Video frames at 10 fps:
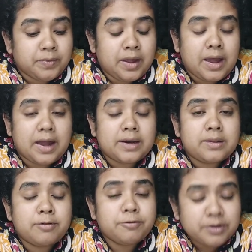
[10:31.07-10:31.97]
And the
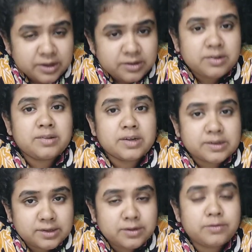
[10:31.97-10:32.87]
first
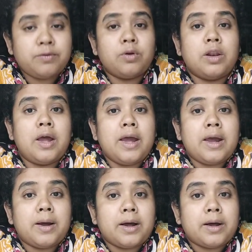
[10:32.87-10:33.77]
successful
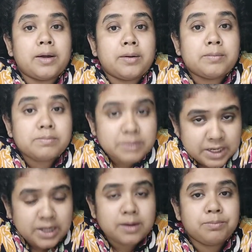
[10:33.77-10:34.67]
mini
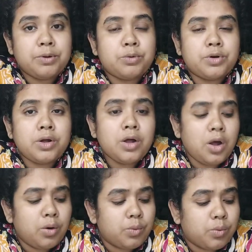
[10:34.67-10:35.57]
computer
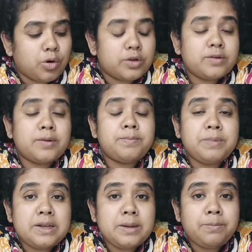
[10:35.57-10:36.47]
was
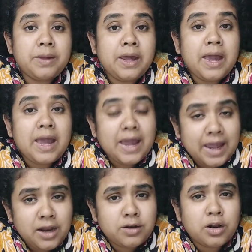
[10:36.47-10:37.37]

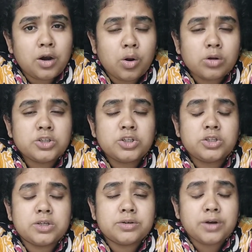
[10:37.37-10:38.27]
PDP-8, launched
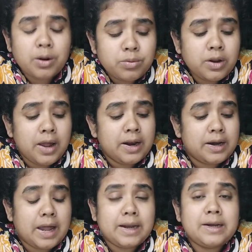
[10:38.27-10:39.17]
around
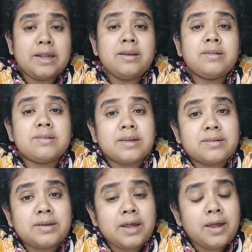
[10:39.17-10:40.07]

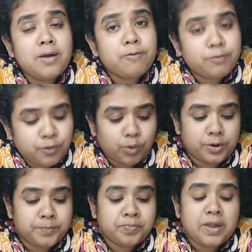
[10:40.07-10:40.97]
1964.
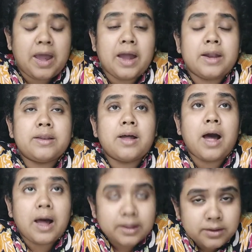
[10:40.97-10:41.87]
And the
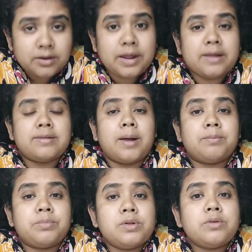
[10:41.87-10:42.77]
other
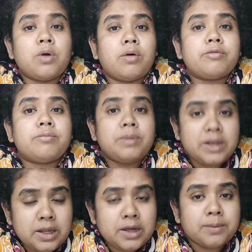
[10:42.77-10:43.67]
examples of
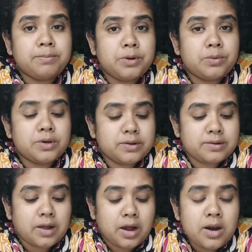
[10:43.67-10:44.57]
mini computers
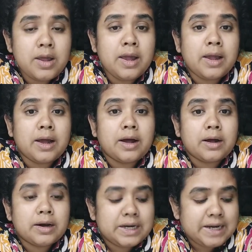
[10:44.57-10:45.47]
are
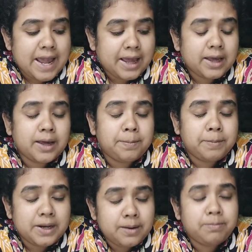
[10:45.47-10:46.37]
DEC
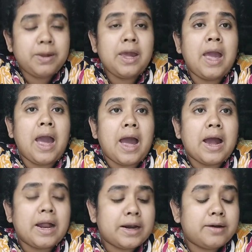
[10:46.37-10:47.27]
PDP
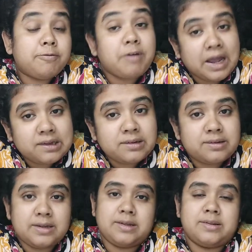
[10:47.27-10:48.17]
and VAX
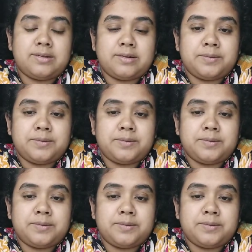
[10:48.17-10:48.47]
series.